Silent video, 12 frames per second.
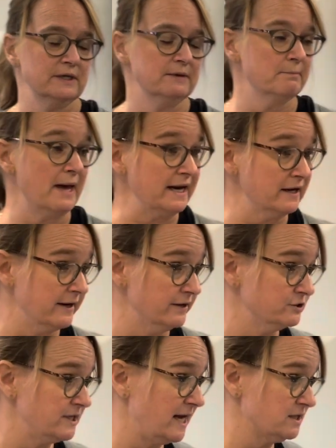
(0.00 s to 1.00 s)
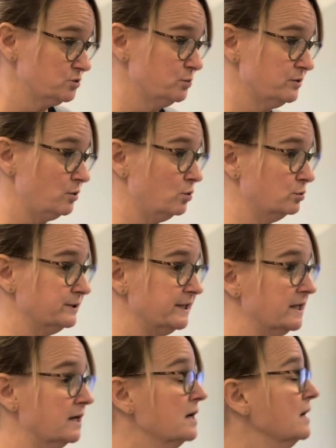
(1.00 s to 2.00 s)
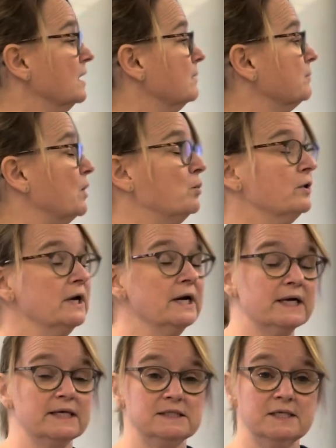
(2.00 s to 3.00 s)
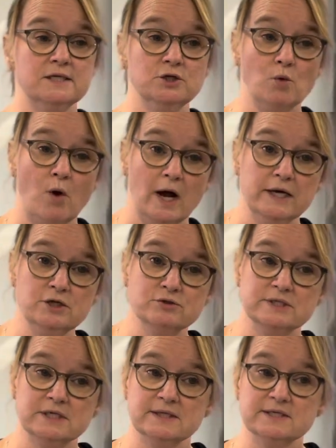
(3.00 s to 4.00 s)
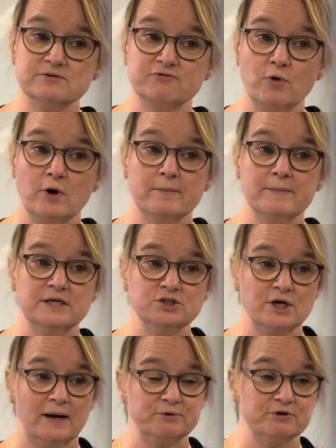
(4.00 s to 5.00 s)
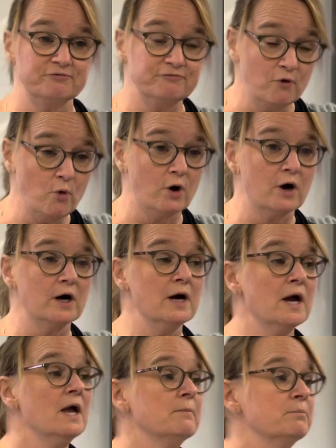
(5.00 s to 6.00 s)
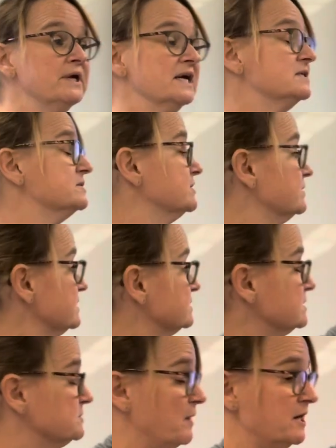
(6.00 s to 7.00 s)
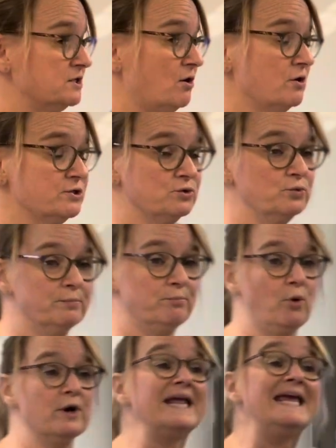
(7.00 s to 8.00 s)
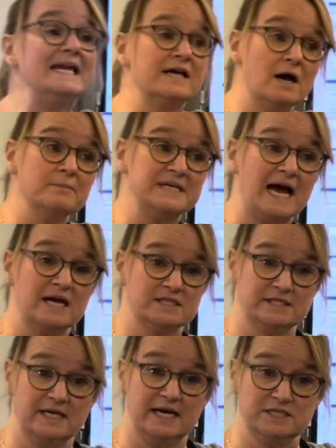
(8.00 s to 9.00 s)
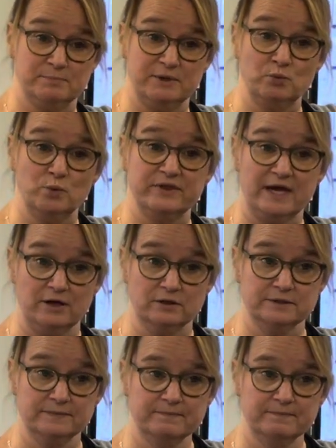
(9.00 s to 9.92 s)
and Medicare tax withholding, but we're going to continue on using this form in Chapter 4 because there is a spot to also report income tax that has been withheld.